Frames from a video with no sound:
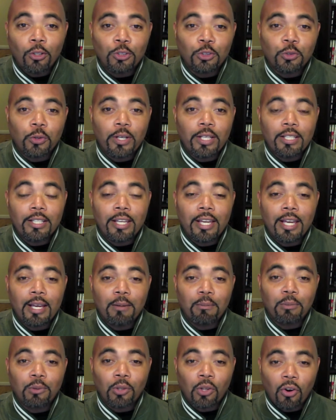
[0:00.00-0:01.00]
training
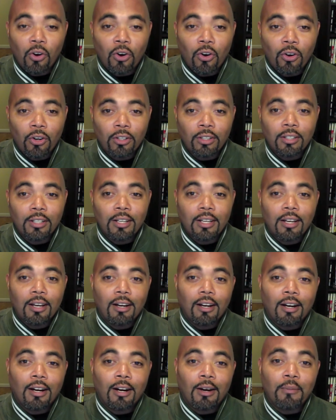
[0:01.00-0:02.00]
camp long.
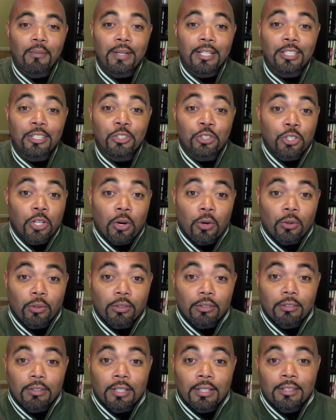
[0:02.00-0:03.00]
And it
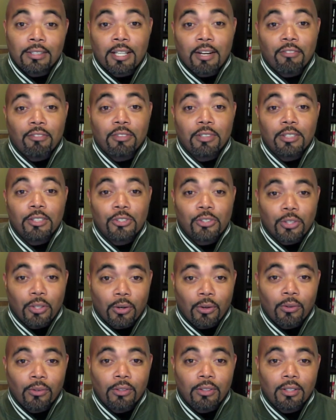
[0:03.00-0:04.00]
showed. It definitely
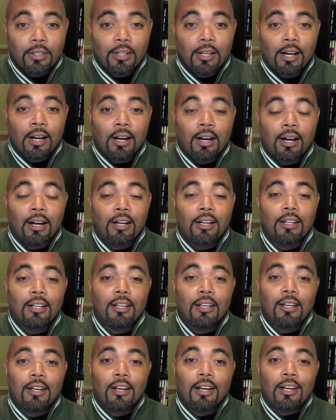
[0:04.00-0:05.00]
showed.
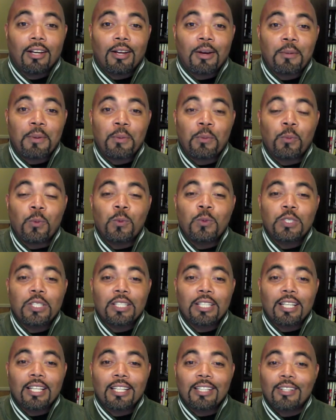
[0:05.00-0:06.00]
When was
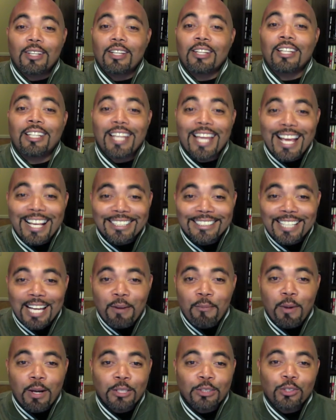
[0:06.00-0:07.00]
the last
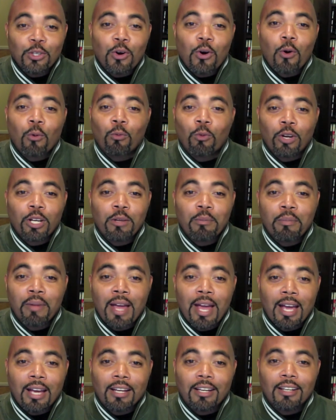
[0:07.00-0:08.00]
time I saw a running
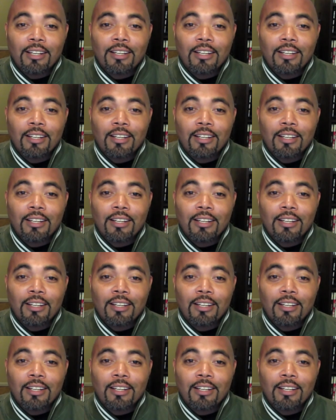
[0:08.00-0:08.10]
back